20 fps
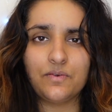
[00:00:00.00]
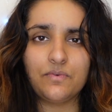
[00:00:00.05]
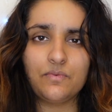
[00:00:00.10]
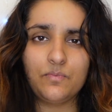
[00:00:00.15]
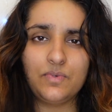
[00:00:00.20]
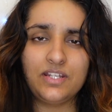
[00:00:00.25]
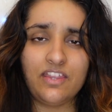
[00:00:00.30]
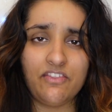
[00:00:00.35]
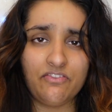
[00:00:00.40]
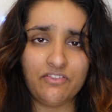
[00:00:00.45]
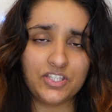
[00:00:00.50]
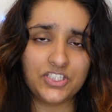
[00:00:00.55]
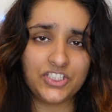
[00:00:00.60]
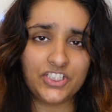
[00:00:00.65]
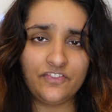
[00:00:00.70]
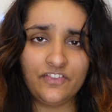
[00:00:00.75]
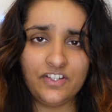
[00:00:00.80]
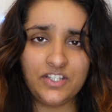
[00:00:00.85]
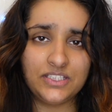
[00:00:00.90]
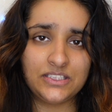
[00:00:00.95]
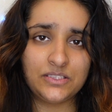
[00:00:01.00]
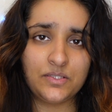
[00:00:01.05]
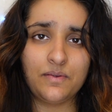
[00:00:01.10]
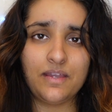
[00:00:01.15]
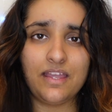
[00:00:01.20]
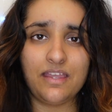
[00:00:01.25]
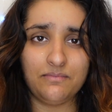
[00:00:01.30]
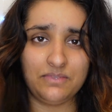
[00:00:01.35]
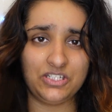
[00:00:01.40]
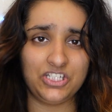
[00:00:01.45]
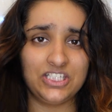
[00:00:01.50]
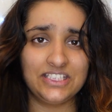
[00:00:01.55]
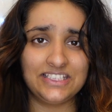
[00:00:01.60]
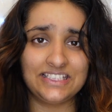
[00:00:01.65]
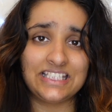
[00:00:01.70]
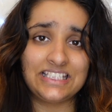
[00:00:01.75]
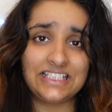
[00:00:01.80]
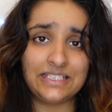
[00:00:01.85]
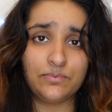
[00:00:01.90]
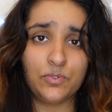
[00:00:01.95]
within those reviews there were images to
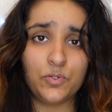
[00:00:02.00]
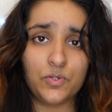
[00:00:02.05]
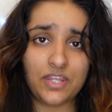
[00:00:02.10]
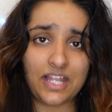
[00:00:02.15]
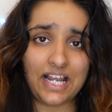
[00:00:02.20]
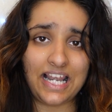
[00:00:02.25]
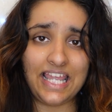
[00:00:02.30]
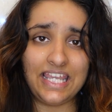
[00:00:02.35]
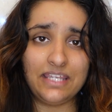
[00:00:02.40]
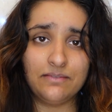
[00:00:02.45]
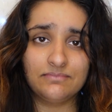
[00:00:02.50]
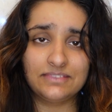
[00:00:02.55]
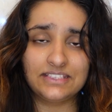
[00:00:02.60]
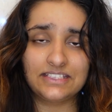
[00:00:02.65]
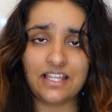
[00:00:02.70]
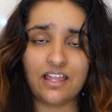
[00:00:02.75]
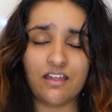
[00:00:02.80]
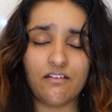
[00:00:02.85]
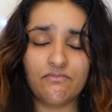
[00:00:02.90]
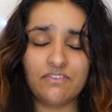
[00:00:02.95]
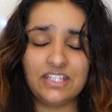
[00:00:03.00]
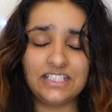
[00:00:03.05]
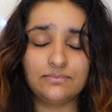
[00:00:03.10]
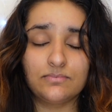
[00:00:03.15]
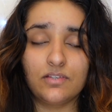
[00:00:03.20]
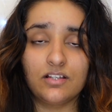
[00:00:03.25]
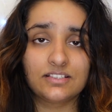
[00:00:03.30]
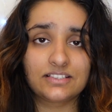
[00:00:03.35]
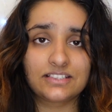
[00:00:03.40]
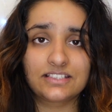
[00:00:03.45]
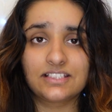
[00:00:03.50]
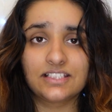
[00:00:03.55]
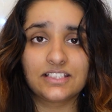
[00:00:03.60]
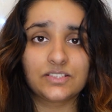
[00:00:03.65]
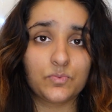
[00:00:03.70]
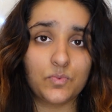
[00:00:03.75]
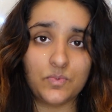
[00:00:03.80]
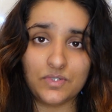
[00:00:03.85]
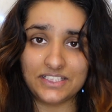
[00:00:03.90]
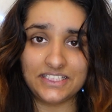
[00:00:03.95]
support the claims that this mask does
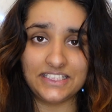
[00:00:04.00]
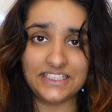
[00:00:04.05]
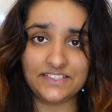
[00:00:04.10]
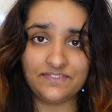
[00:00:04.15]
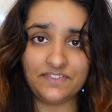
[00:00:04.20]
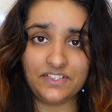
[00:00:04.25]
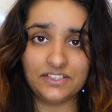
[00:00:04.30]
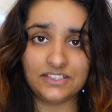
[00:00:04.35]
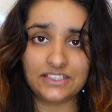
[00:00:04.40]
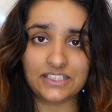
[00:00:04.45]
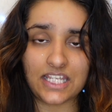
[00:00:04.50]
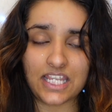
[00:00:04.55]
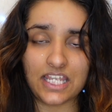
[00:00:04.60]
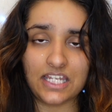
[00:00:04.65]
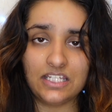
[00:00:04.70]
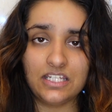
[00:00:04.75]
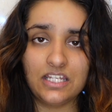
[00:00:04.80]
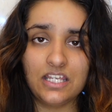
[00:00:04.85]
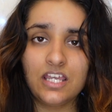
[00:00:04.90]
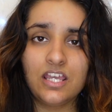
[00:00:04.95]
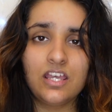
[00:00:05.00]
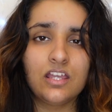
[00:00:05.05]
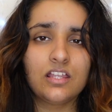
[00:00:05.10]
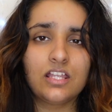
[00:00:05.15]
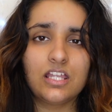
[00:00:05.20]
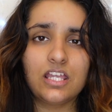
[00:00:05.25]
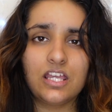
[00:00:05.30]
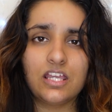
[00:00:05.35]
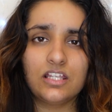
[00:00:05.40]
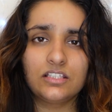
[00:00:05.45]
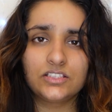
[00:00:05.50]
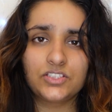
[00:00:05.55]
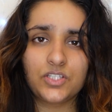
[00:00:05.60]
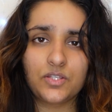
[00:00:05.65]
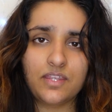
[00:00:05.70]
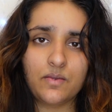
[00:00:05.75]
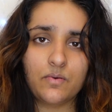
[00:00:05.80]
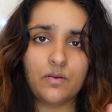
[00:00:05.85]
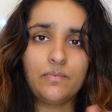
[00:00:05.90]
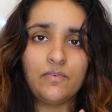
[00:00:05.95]
wonders for your skin. So
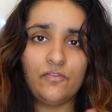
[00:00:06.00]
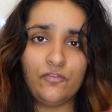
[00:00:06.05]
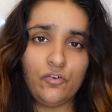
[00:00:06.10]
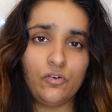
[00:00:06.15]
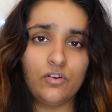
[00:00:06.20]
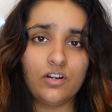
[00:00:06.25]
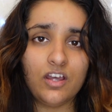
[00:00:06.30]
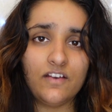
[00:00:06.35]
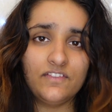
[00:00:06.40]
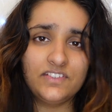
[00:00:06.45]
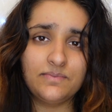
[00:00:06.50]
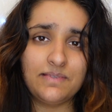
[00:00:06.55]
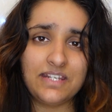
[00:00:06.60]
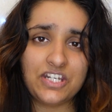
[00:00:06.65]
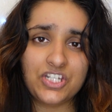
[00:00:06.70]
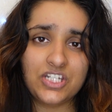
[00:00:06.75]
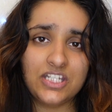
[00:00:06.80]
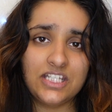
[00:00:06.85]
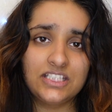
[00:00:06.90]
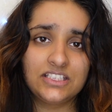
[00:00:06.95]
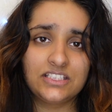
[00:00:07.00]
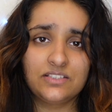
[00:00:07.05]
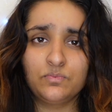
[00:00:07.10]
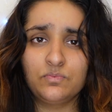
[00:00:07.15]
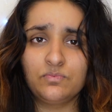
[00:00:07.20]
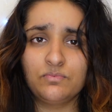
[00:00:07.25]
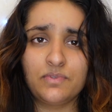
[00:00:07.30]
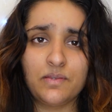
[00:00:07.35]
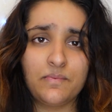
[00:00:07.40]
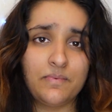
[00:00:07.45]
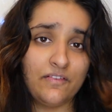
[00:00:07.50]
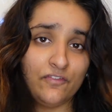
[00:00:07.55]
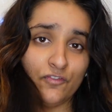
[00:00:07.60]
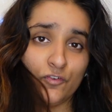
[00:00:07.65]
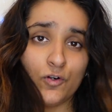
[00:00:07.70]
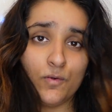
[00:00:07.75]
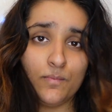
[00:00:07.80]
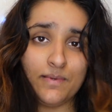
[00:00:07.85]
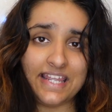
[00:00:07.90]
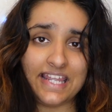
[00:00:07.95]
there were before and after pictures, the
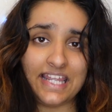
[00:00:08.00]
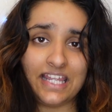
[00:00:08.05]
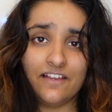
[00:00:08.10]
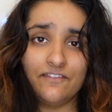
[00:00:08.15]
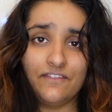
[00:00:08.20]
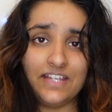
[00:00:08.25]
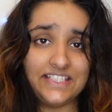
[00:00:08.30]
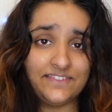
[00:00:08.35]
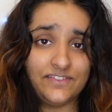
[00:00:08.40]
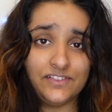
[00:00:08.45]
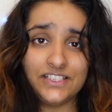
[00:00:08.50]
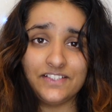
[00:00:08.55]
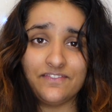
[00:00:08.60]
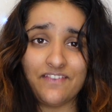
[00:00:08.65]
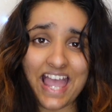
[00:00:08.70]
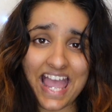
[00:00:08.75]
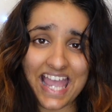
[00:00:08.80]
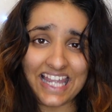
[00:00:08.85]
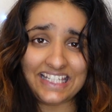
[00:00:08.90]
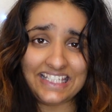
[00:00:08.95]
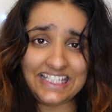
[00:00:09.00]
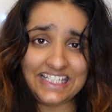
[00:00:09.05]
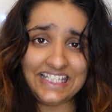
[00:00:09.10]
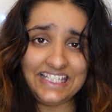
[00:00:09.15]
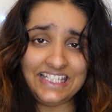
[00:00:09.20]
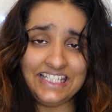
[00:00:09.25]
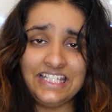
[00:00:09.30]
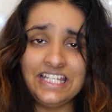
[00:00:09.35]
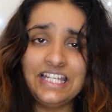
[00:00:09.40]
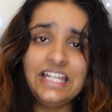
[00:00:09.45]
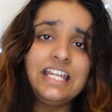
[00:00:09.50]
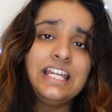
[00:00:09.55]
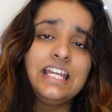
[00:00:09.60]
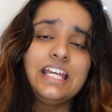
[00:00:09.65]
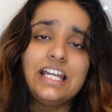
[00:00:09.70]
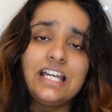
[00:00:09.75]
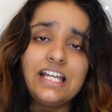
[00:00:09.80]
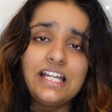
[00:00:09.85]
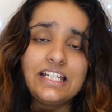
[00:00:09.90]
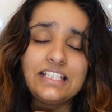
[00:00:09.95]
before being a face full of acne,
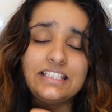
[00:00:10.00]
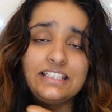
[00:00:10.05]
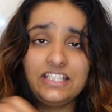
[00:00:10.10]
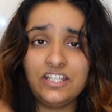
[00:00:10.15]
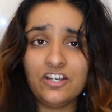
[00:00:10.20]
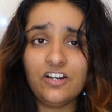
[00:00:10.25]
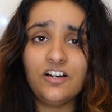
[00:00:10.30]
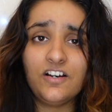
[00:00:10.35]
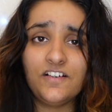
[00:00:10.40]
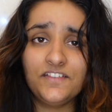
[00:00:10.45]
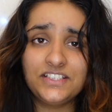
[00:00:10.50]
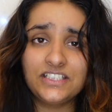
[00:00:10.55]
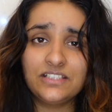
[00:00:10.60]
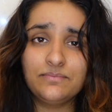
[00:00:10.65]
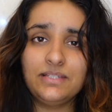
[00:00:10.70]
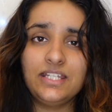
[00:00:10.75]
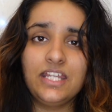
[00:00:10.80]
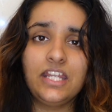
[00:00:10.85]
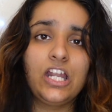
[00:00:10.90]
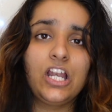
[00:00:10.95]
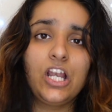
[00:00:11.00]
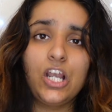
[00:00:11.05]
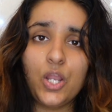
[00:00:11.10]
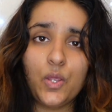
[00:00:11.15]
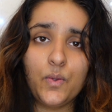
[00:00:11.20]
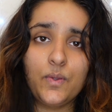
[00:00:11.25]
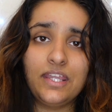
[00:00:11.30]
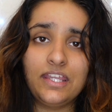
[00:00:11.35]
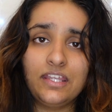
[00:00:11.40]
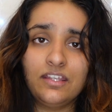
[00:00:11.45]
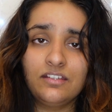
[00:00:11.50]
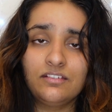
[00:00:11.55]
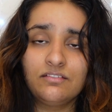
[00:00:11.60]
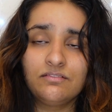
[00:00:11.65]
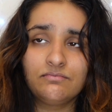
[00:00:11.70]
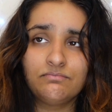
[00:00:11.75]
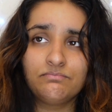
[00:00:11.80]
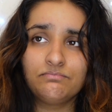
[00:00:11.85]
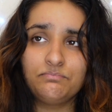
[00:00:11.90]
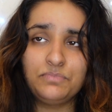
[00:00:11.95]
and the after being glowing,
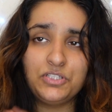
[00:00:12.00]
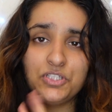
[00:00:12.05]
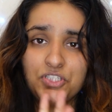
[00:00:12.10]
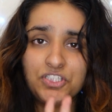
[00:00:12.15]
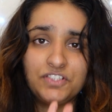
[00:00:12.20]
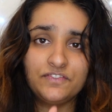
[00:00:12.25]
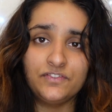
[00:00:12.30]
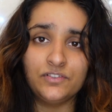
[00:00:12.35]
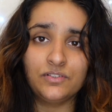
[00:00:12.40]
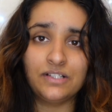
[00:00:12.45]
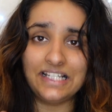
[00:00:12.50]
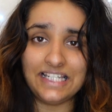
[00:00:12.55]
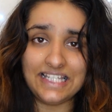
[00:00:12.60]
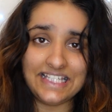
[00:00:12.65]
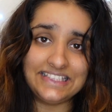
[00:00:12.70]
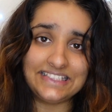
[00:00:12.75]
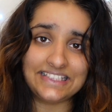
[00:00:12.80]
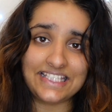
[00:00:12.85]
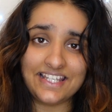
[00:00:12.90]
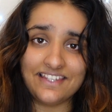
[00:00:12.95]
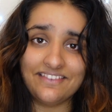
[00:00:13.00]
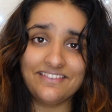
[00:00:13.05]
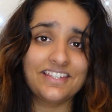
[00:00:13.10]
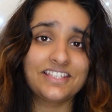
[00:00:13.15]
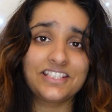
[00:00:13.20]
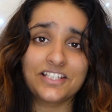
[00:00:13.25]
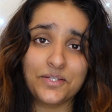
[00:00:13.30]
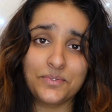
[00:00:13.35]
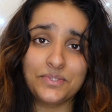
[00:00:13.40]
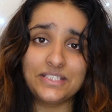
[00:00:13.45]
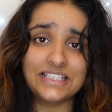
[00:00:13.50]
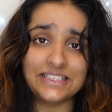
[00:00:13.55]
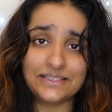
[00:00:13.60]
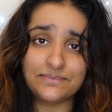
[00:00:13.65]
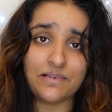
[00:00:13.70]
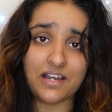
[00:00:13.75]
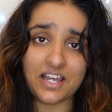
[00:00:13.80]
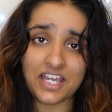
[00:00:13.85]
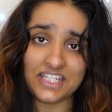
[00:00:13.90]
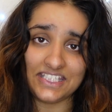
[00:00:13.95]
beautiful, clear skin that I would
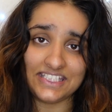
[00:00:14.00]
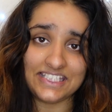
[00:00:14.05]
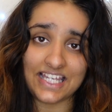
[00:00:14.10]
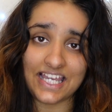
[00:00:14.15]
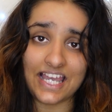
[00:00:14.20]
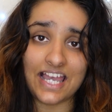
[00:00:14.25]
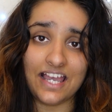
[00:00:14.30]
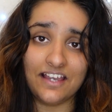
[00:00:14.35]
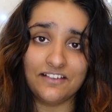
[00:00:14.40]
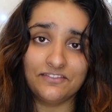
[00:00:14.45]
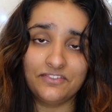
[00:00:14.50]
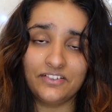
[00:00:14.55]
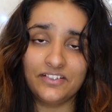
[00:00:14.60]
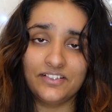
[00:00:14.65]
aspire to have.